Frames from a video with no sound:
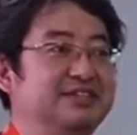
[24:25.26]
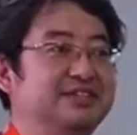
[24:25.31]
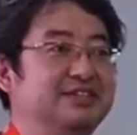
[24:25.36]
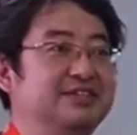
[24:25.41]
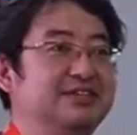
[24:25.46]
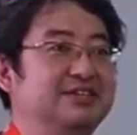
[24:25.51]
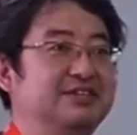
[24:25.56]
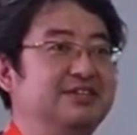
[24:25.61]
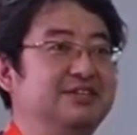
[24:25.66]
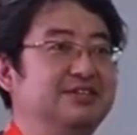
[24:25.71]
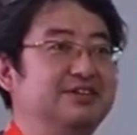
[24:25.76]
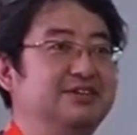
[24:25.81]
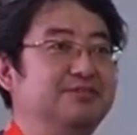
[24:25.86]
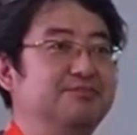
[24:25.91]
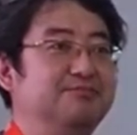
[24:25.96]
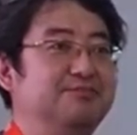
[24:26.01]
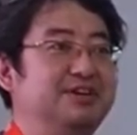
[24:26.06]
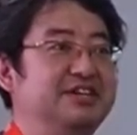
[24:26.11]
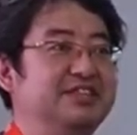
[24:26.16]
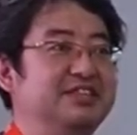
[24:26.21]
By the
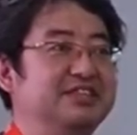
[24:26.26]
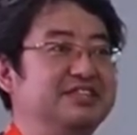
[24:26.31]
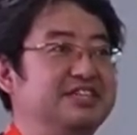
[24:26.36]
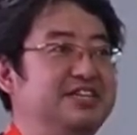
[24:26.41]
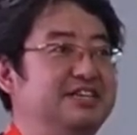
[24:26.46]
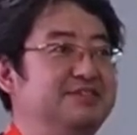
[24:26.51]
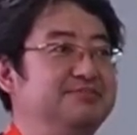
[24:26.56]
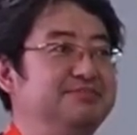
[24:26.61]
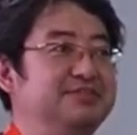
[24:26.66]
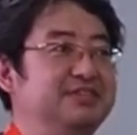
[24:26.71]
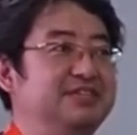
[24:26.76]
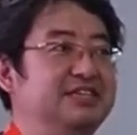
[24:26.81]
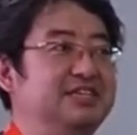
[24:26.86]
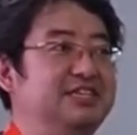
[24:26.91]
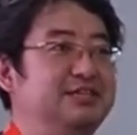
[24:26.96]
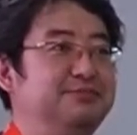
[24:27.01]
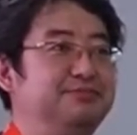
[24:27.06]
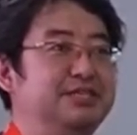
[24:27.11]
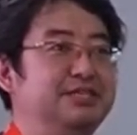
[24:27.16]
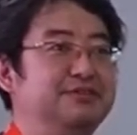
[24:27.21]
time anybody
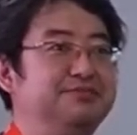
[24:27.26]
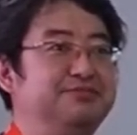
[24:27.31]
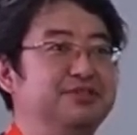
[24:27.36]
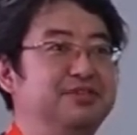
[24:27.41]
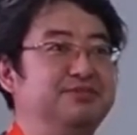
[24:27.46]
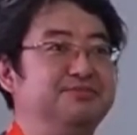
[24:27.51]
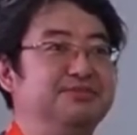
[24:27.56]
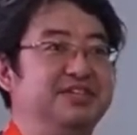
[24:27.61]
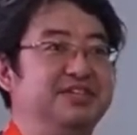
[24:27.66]
from England,